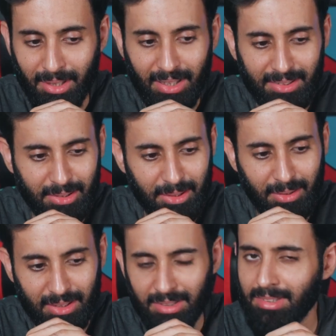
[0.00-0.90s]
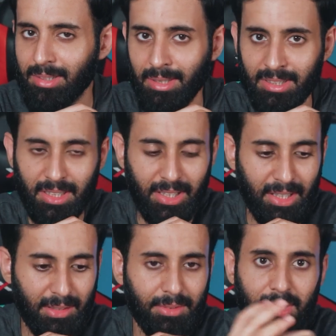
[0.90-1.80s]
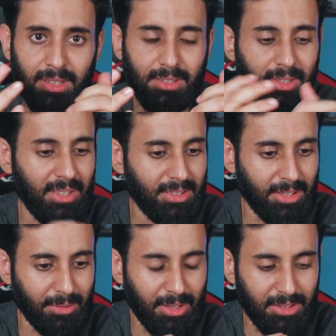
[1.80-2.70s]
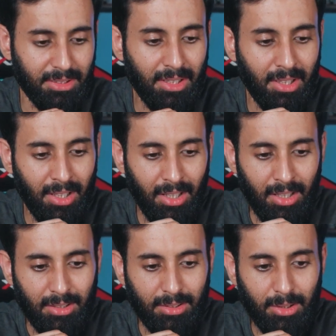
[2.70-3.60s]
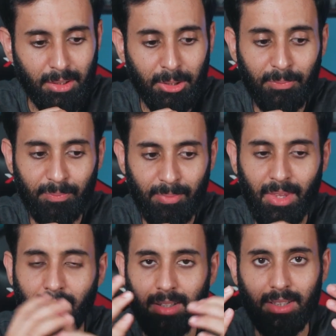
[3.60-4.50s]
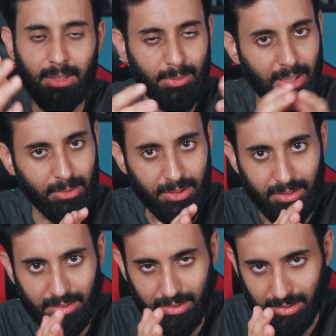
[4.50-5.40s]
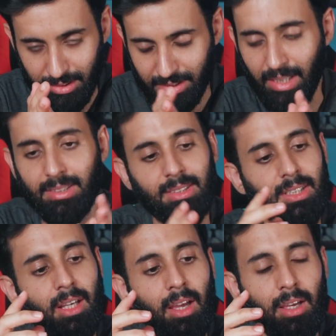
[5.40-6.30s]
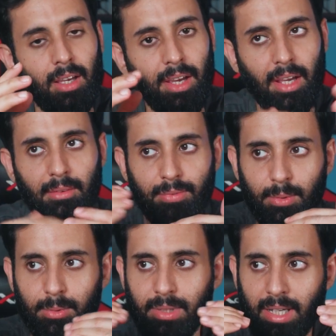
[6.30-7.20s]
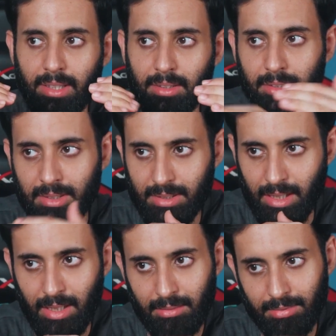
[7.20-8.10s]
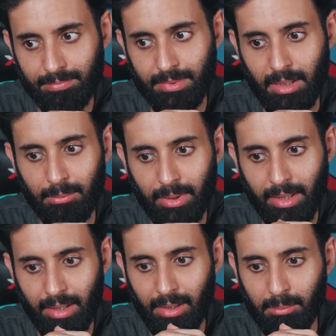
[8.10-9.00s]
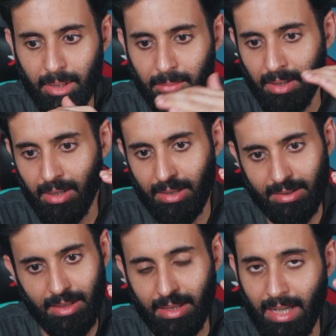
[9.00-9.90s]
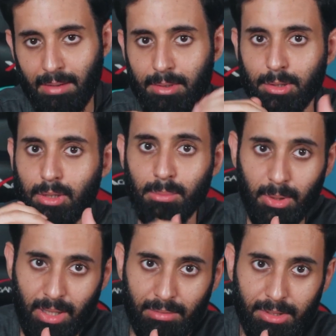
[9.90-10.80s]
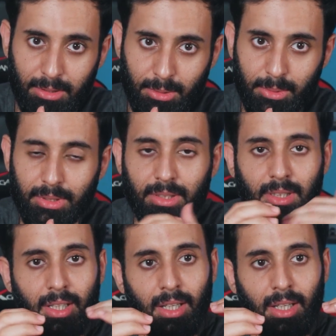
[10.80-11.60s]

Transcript: Okay, that's a good question. That's a question I get every year. It's a very legit question. So here's what I would suggest if you rank yourself somewhere in between, let's say an average or a below average student,